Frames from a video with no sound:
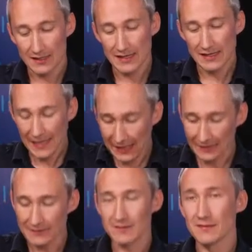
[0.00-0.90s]

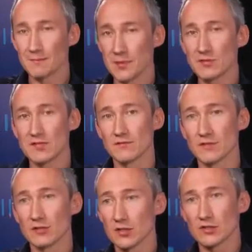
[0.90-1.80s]
And the beauty of the
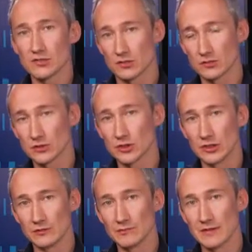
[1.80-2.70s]
Docker
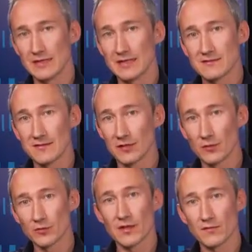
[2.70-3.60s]
solution is that it
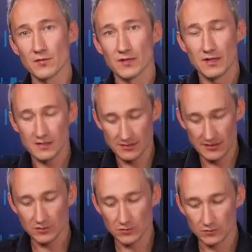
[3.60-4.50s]
will give you a
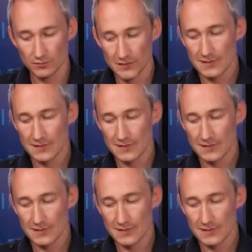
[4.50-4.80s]
single